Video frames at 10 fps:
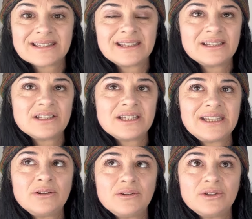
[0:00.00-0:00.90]
that
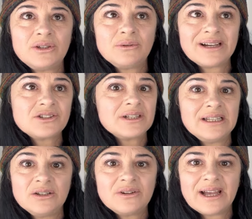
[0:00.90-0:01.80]
until you actually
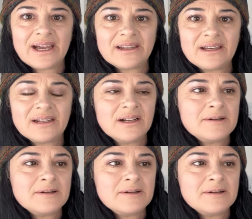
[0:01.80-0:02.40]
look at it,